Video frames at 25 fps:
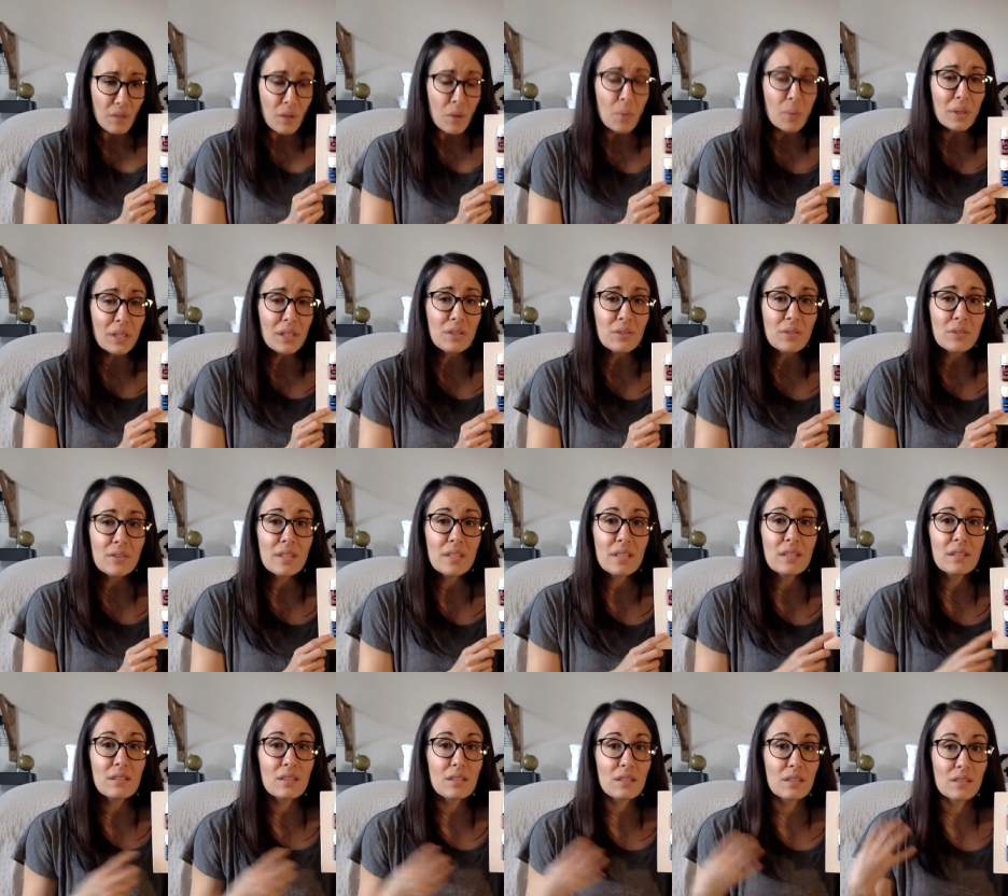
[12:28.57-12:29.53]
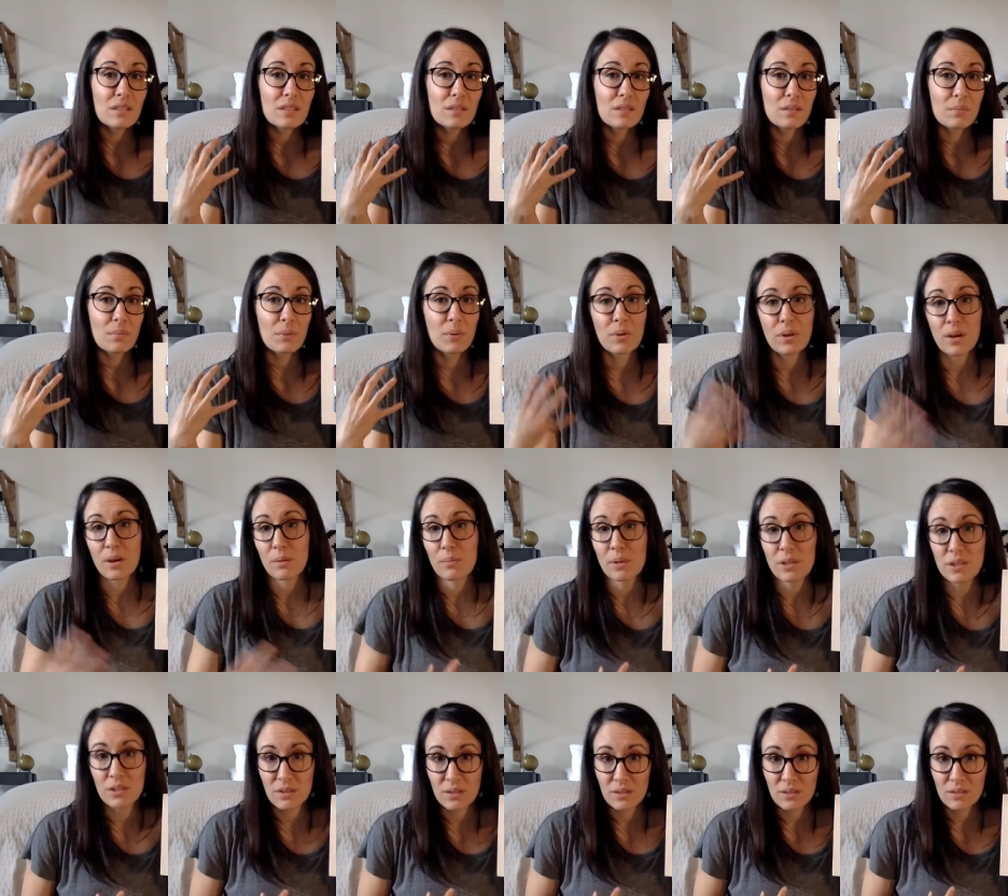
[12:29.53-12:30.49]
we use it to support our
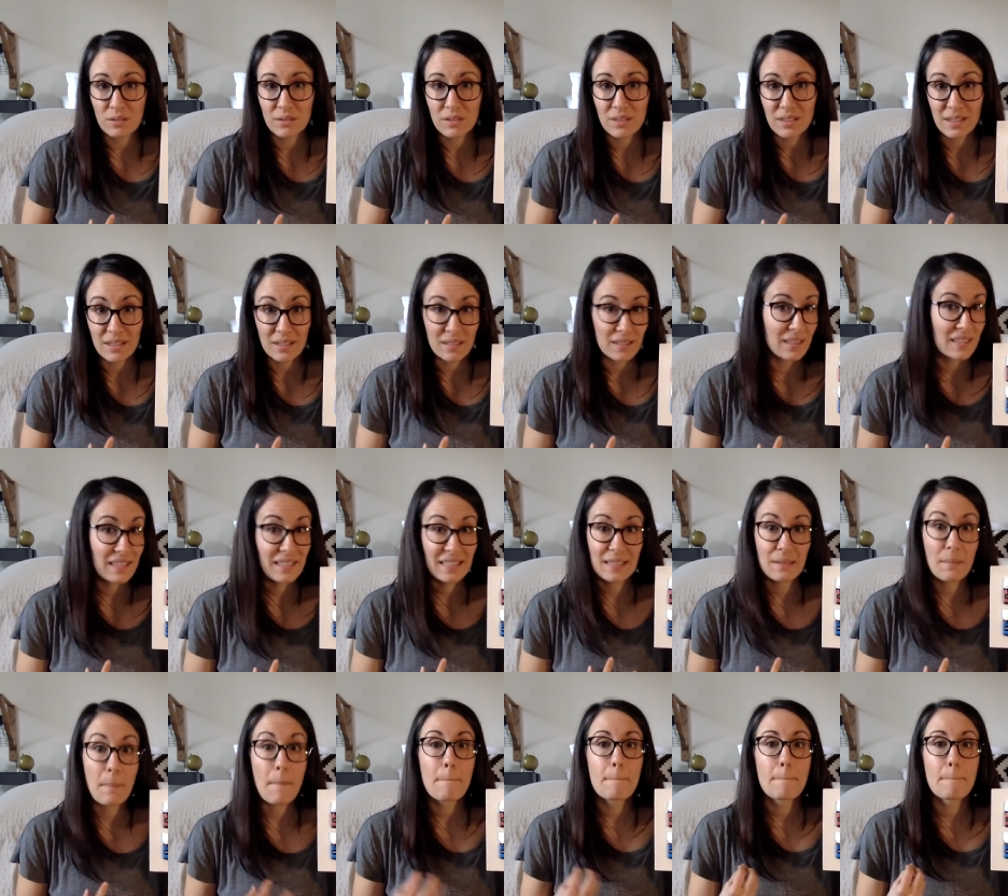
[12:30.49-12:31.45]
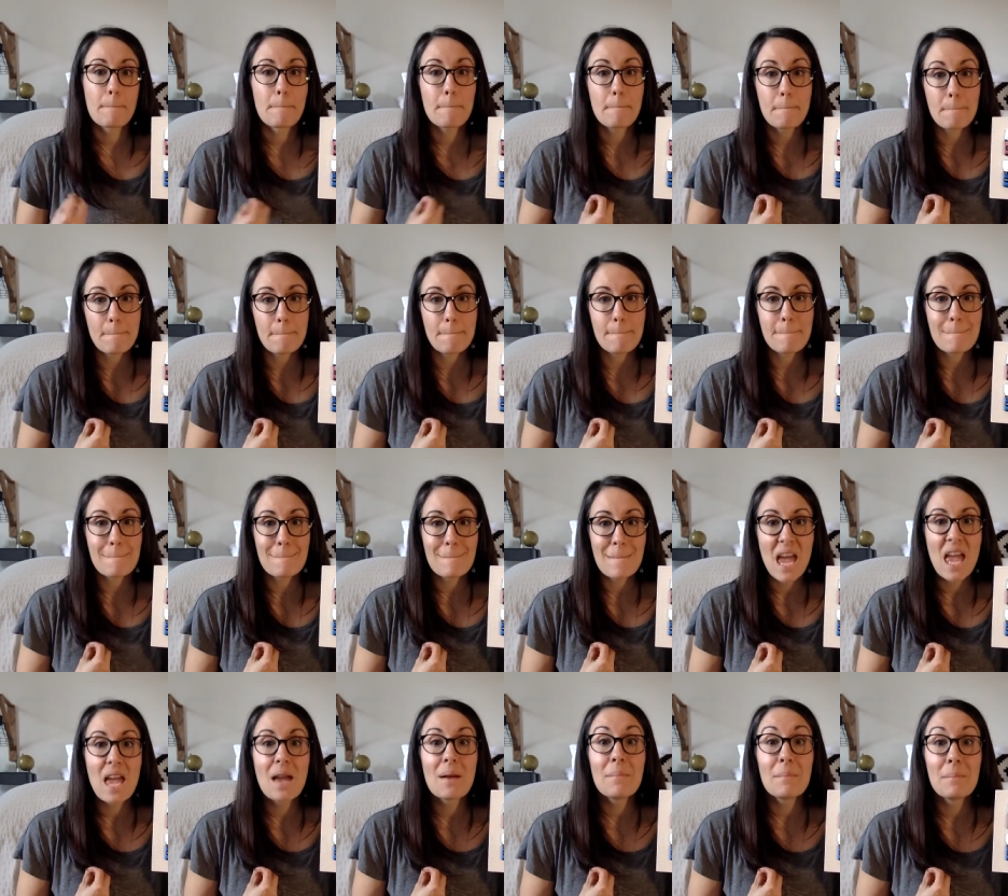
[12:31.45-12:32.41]
muscular mm-hmm,
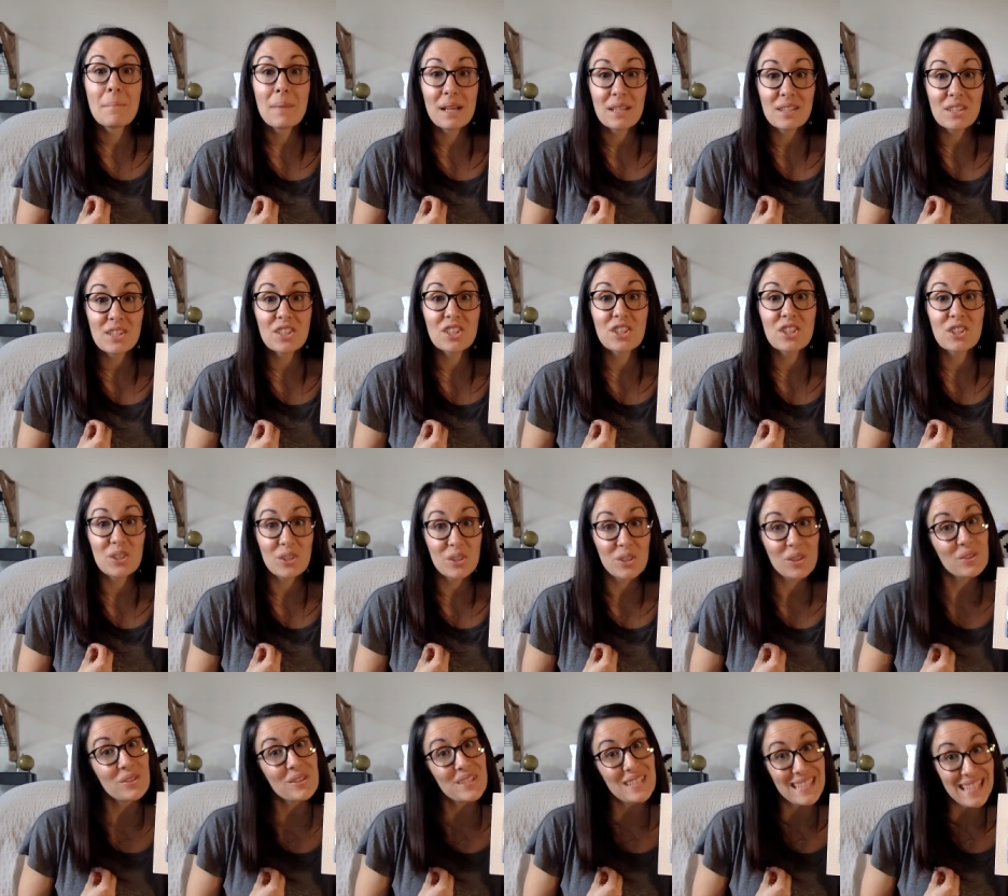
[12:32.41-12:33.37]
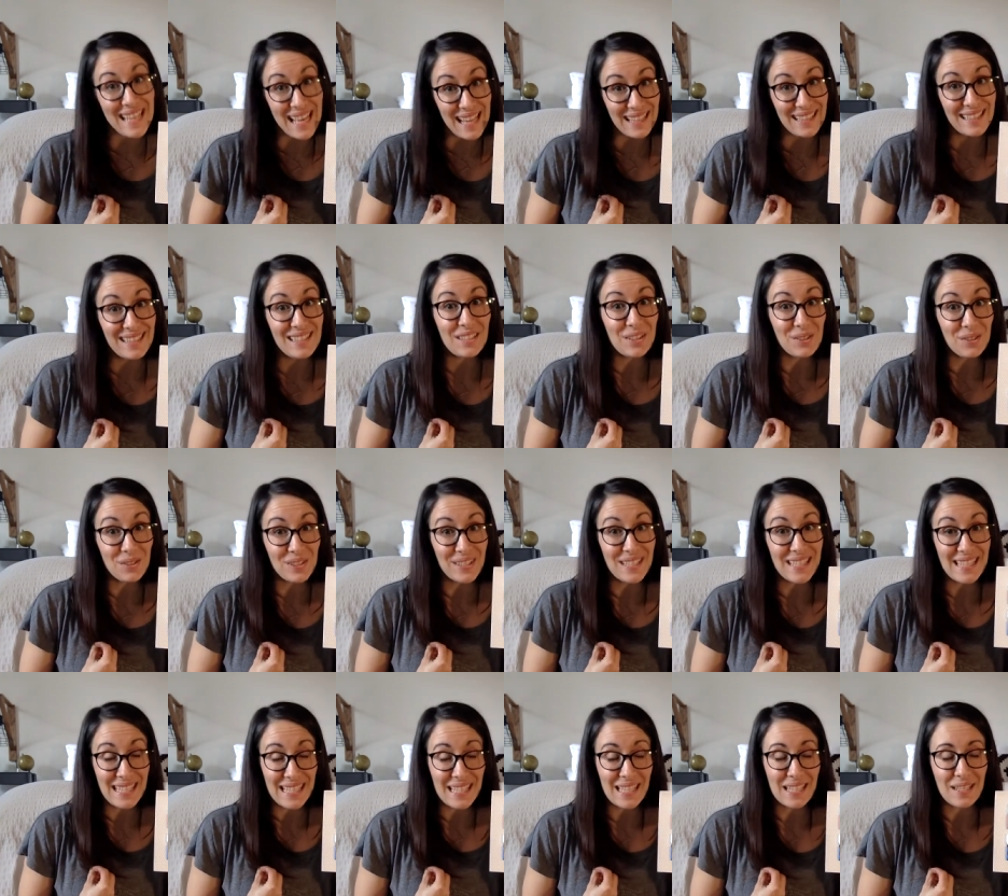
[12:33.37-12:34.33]
musculoskeletal
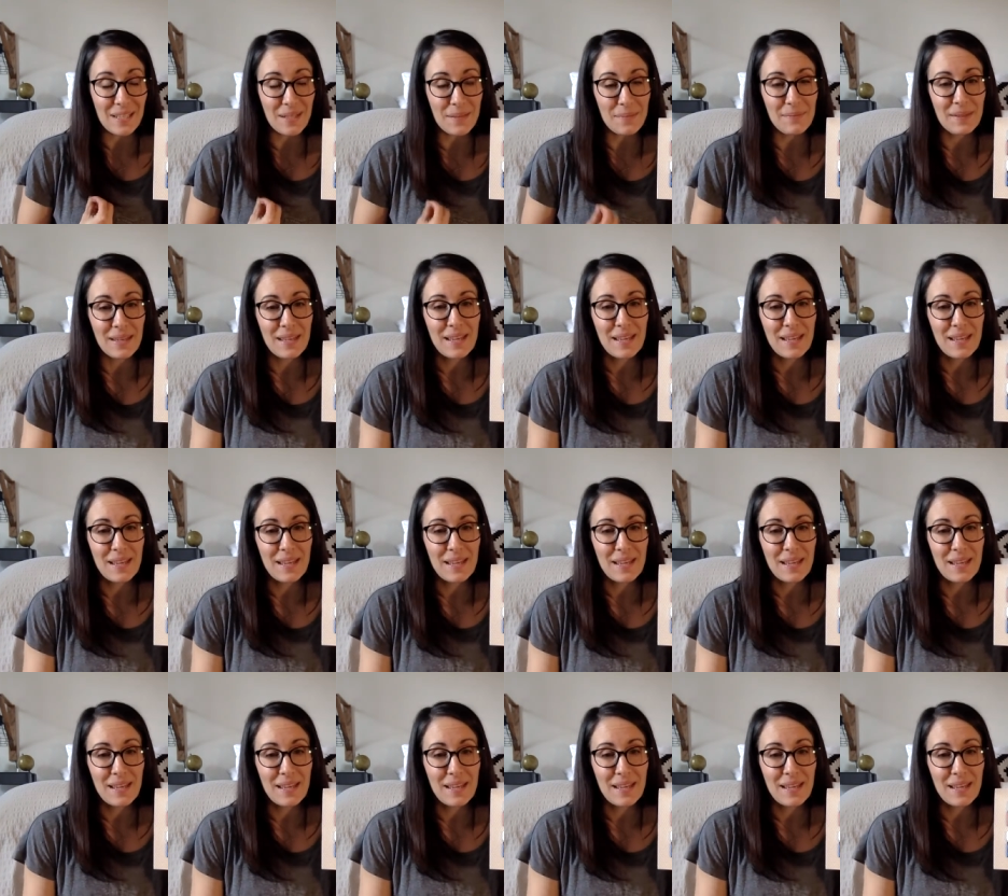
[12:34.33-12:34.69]
system.